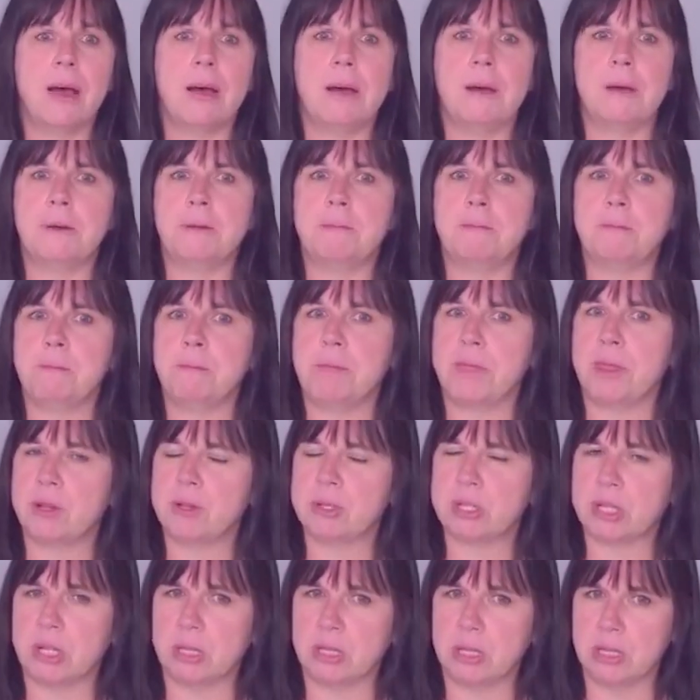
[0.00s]
Um,
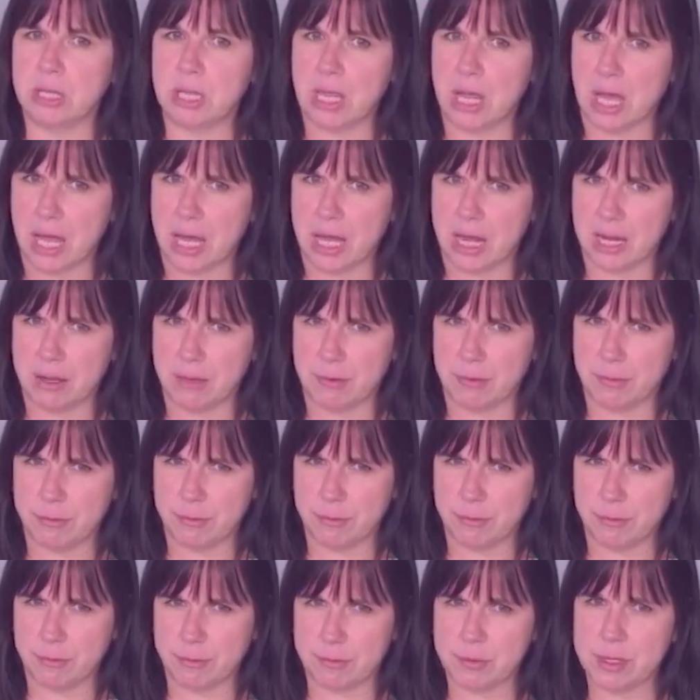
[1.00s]
there's a lot of
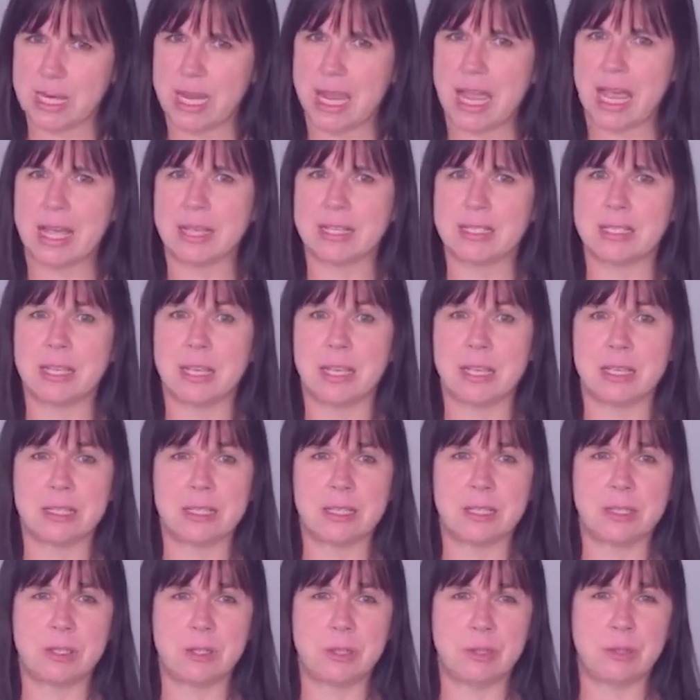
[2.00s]
free
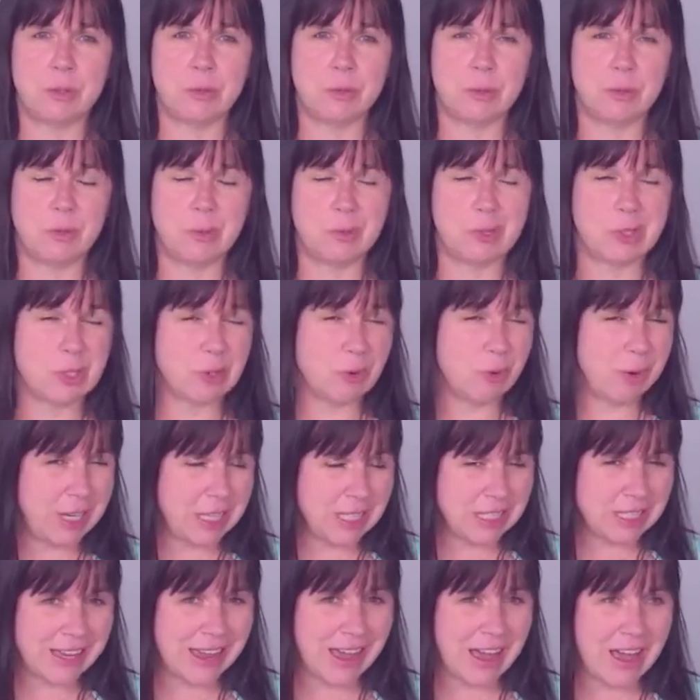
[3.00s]
access to
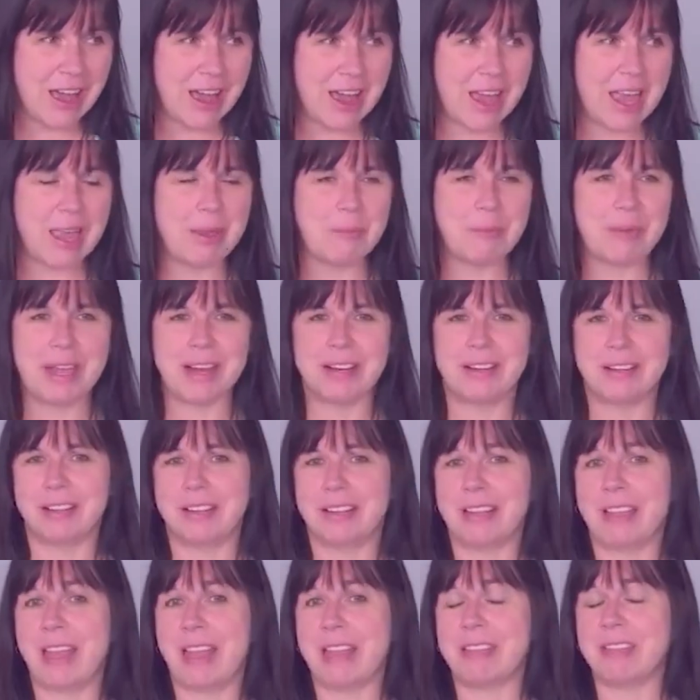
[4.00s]
screen time, and
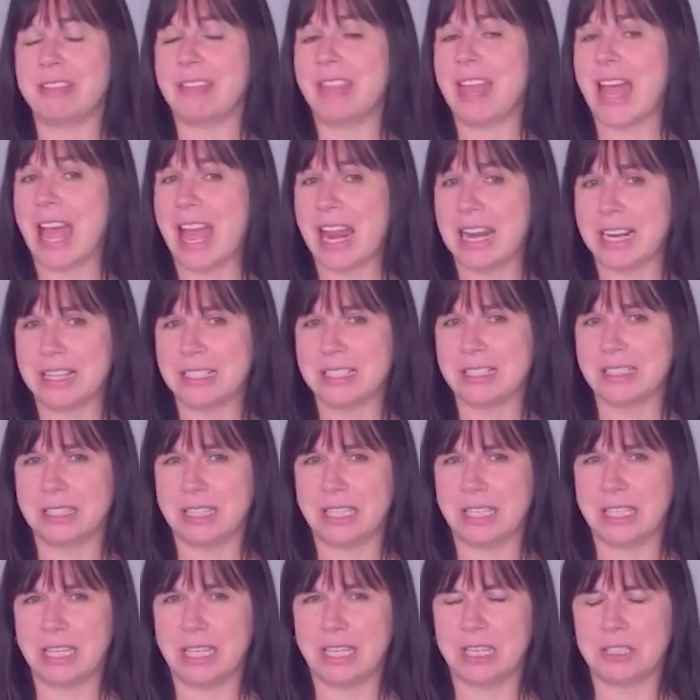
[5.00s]
the, and that is
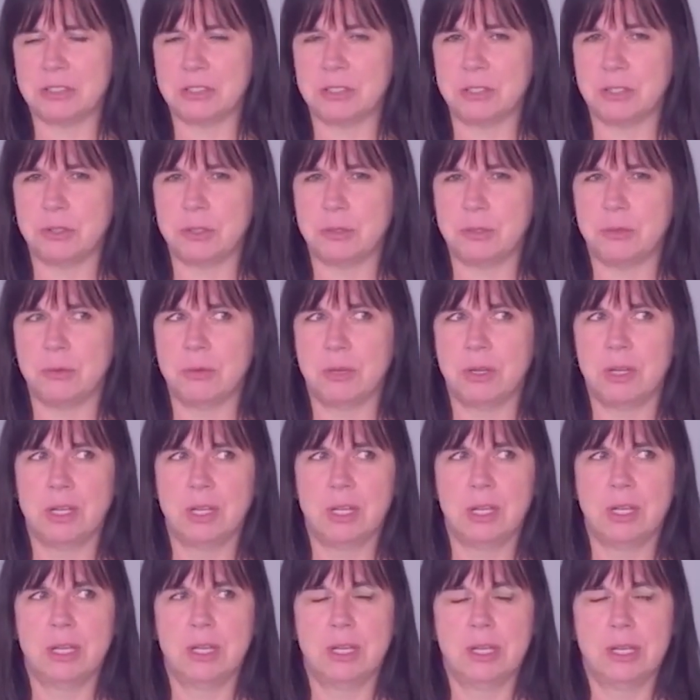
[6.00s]
leading to
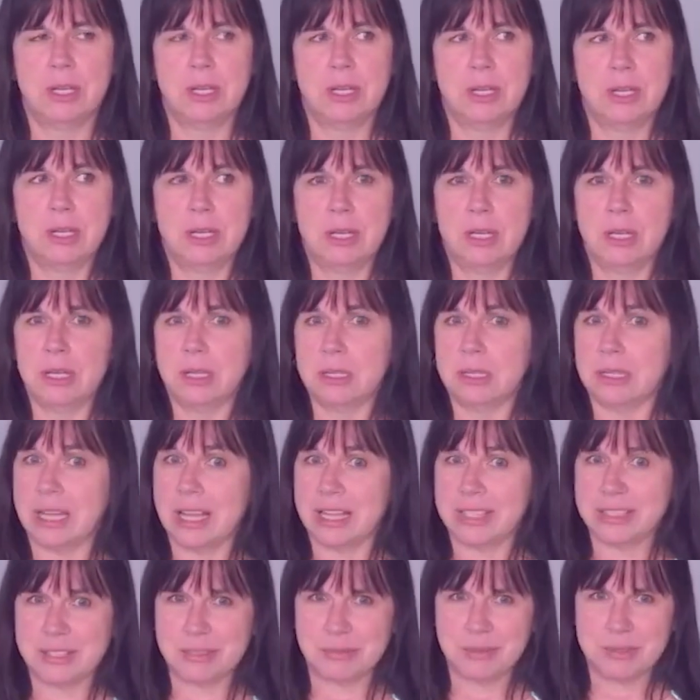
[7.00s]

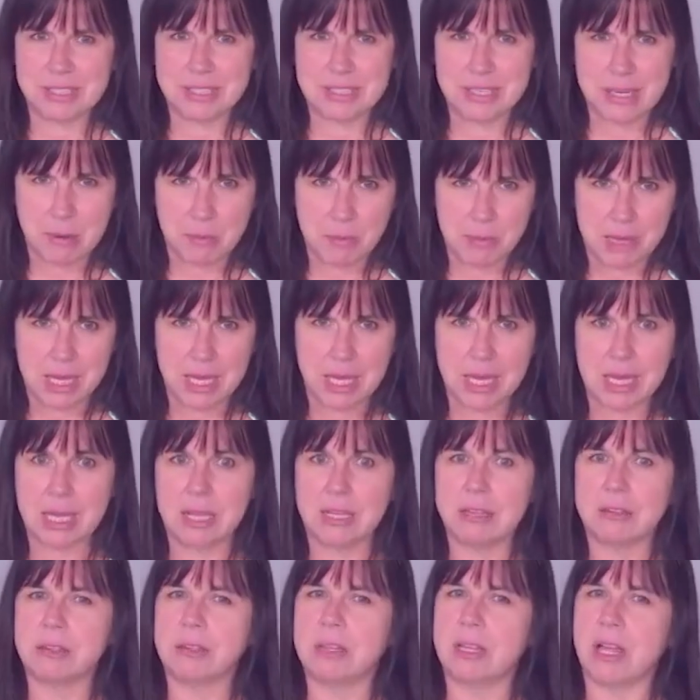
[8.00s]
lots of
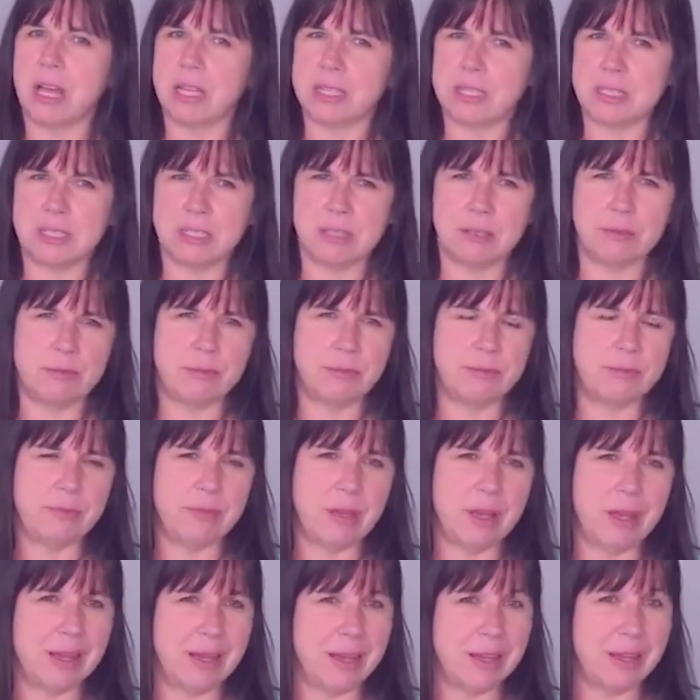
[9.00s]
stimming, lots of
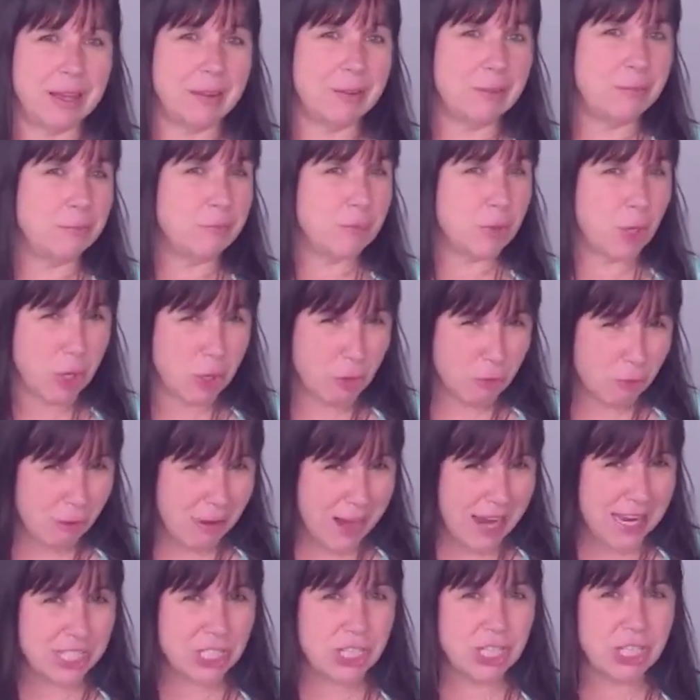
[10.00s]
uh,
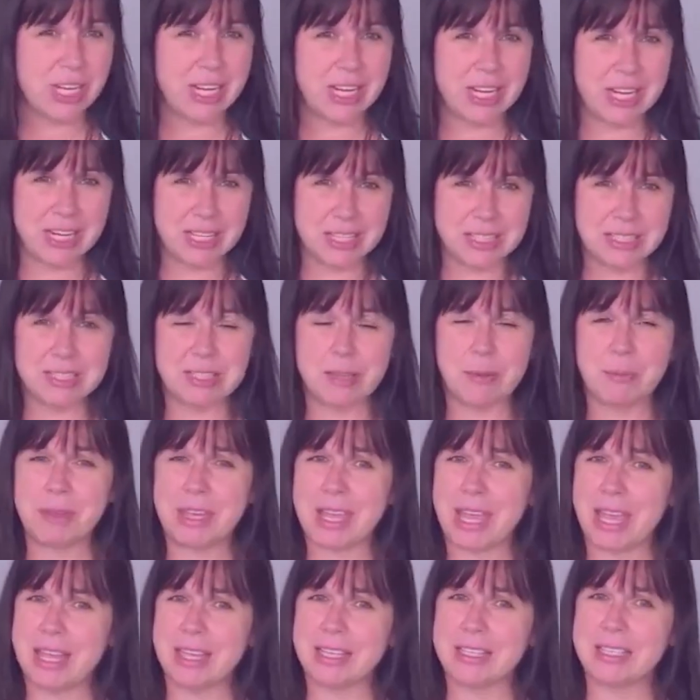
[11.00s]
regression in some
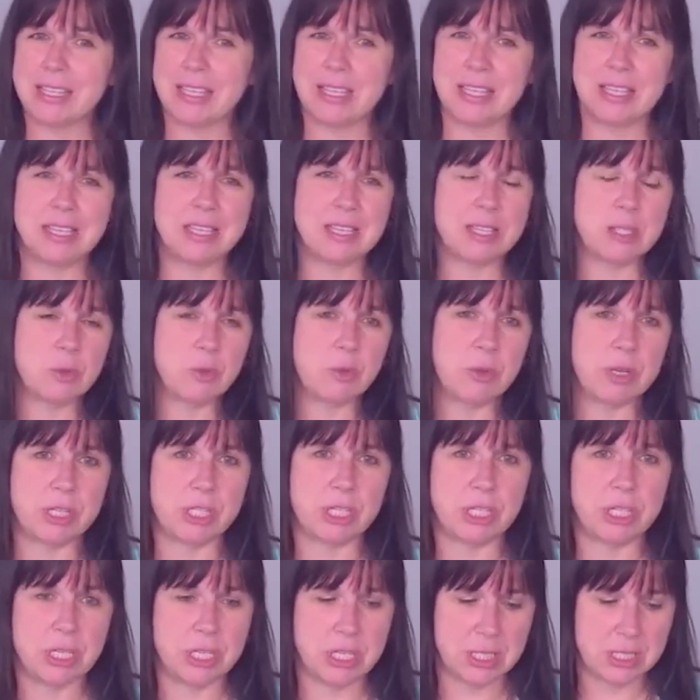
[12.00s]
cases,
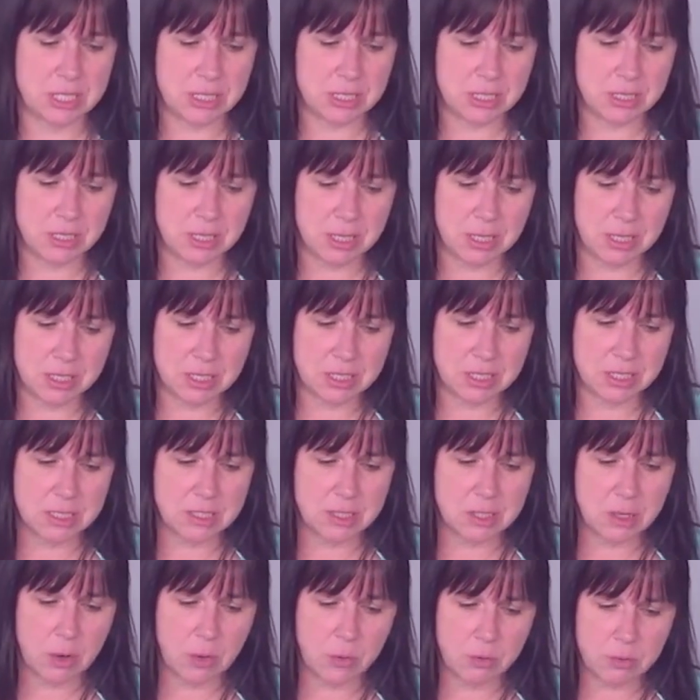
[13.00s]
which is is
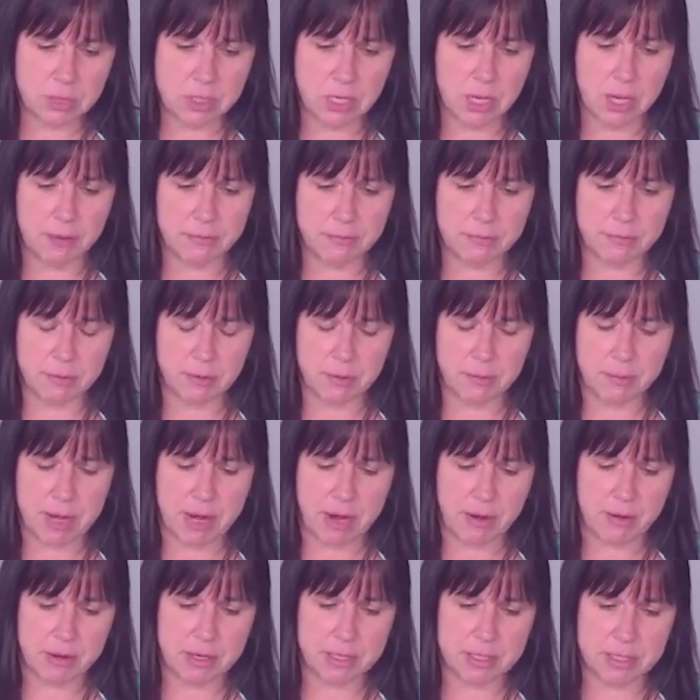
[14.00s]
so tough for
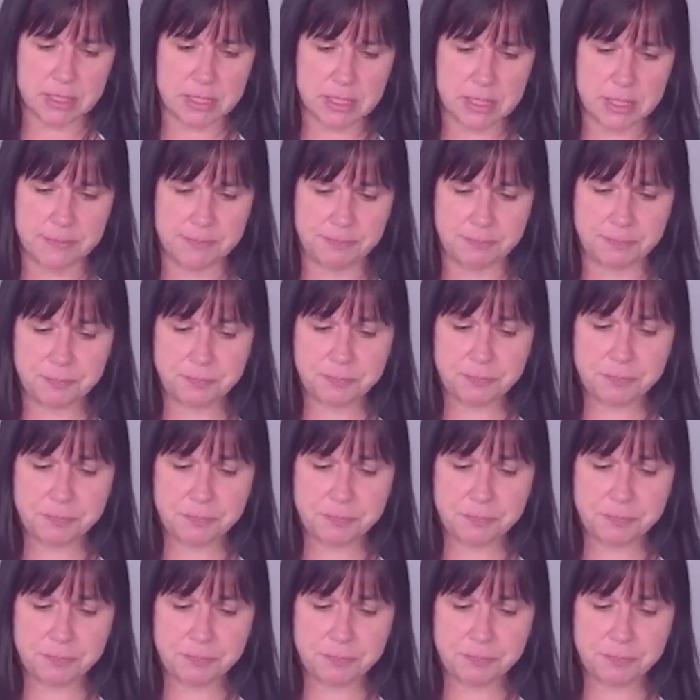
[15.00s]
parents.